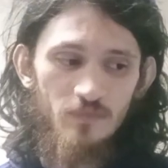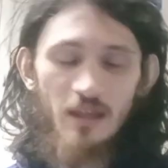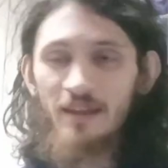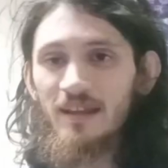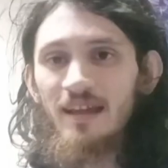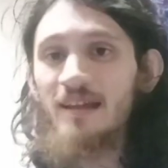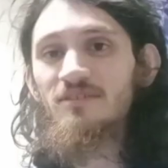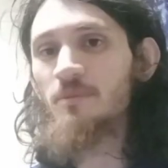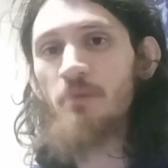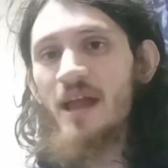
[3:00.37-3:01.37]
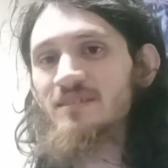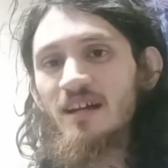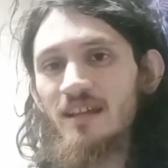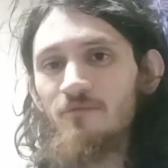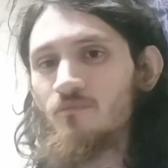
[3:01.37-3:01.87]
Like, it depends
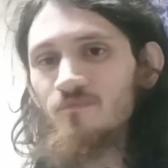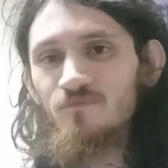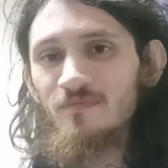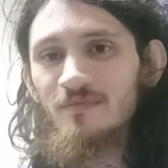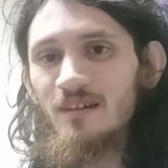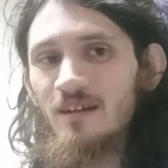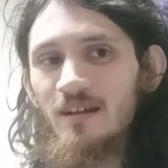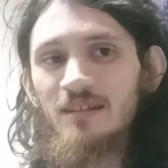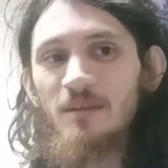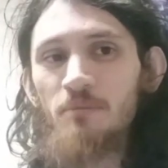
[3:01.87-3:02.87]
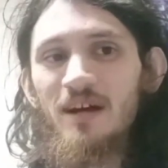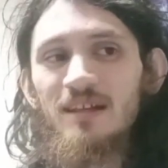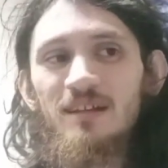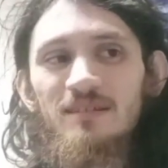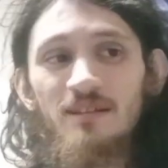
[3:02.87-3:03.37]
on it.
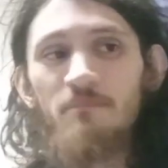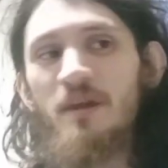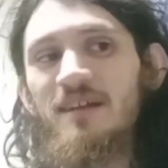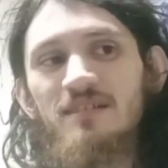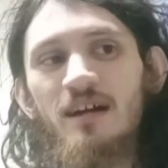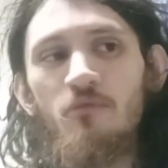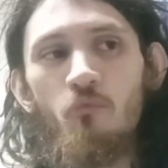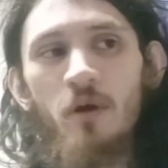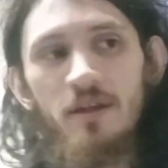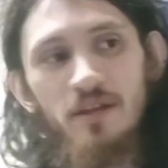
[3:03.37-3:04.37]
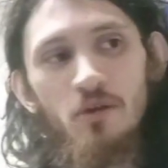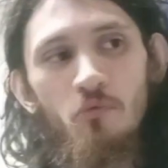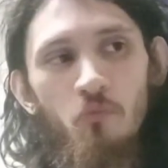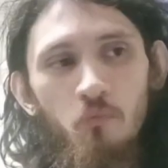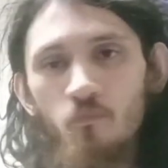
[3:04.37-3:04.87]
Depends on what
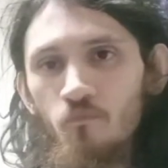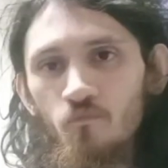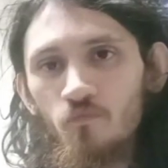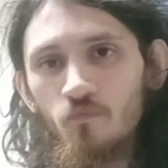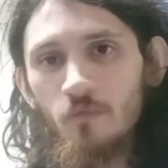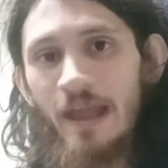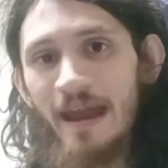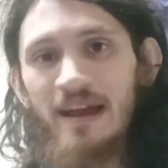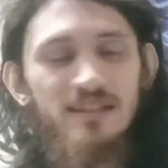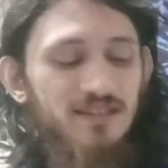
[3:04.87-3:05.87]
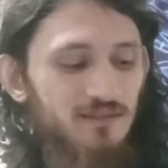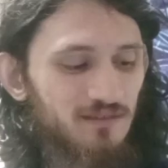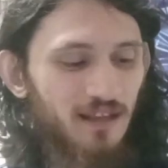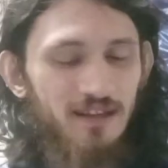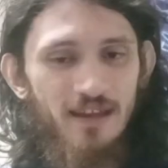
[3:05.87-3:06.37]
you ask
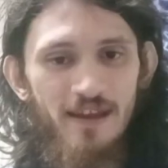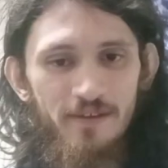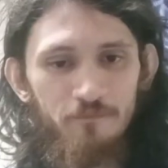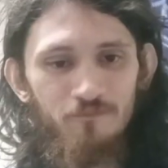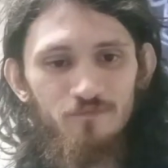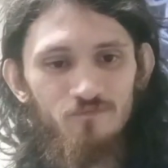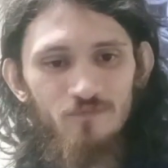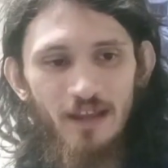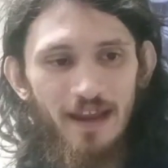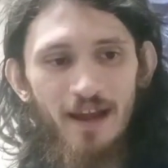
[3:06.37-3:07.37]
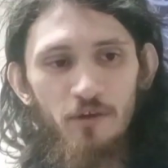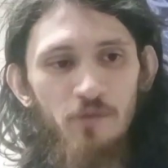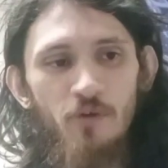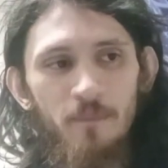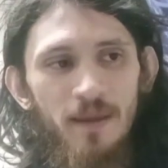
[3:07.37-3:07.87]
and how
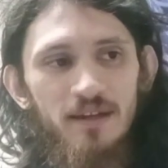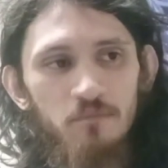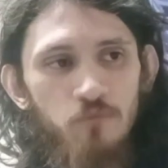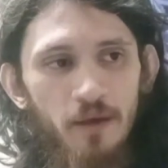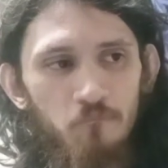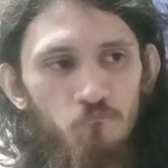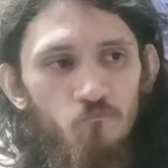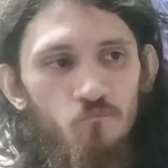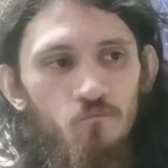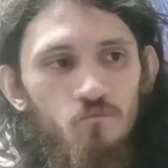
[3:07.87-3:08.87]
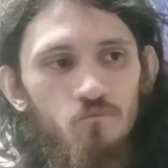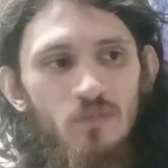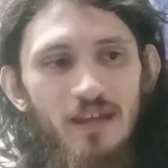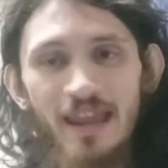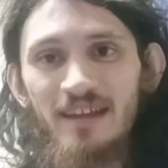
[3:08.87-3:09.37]
you want me to, like,
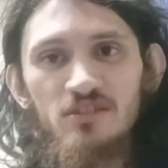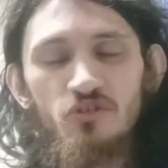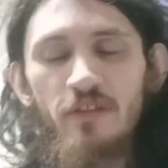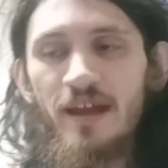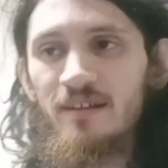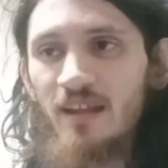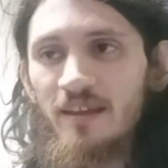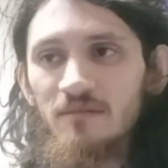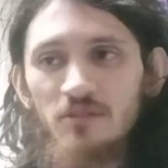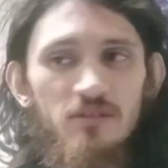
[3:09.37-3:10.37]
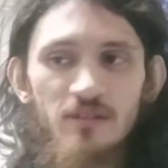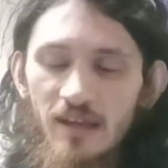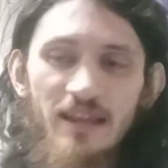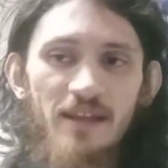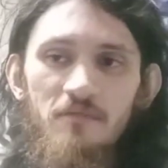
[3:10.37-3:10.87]
answer that. Like,
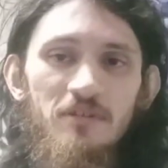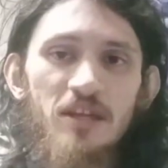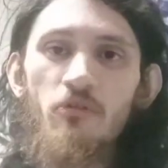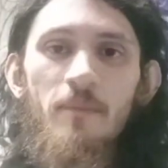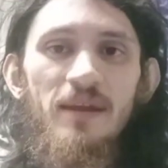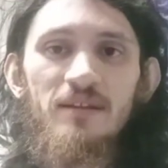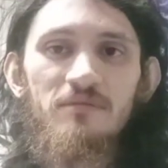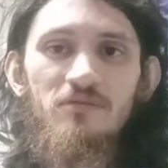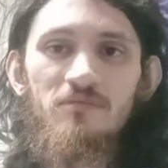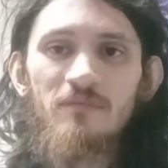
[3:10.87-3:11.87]
again, do you want me to